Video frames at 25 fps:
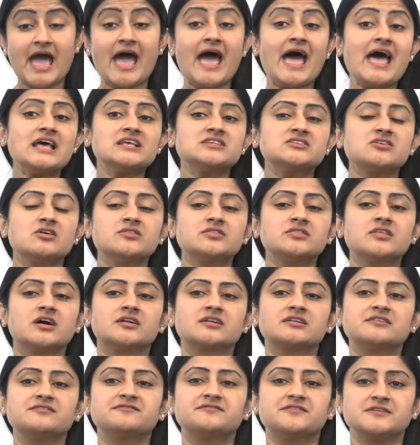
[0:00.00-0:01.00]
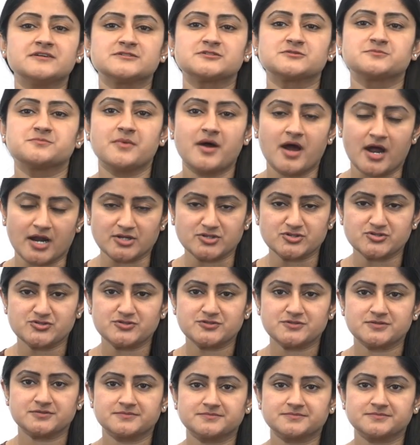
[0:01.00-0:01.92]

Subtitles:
as on 31st March.